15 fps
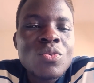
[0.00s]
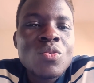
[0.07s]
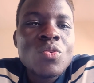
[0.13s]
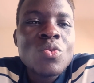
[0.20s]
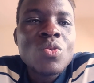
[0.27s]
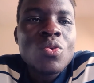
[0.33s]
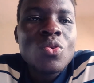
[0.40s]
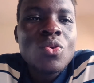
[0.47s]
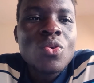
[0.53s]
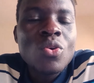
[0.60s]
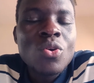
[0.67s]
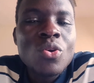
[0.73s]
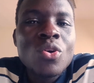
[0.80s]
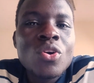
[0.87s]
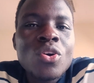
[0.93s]

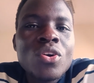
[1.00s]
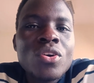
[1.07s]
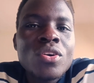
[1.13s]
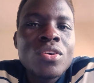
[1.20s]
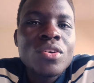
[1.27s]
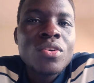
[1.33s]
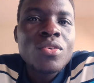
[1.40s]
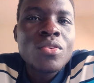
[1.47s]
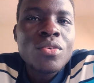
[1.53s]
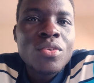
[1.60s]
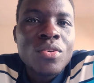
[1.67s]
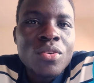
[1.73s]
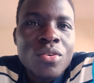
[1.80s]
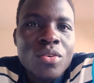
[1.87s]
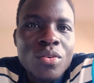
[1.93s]
or
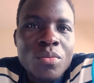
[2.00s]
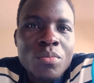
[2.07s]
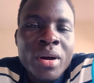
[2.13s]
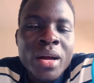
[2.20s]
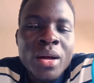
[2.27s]
by word of